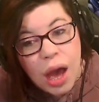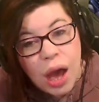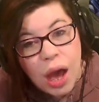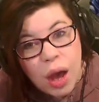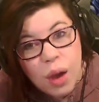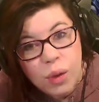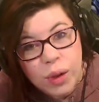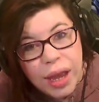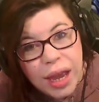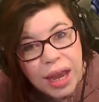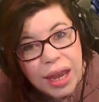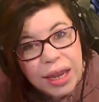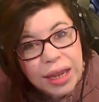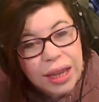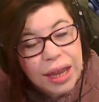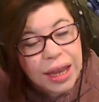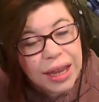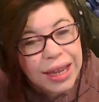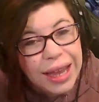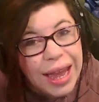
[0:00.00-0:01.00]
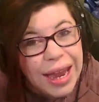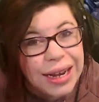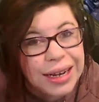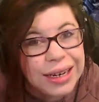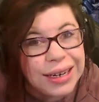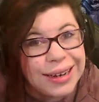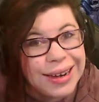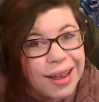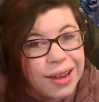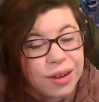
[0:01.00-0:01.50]
Okay,
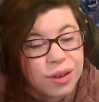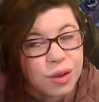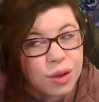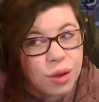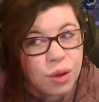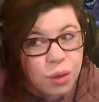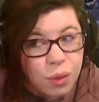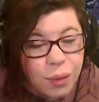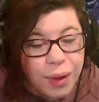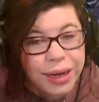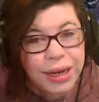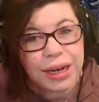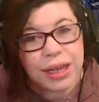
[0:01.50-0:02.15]
again, not quite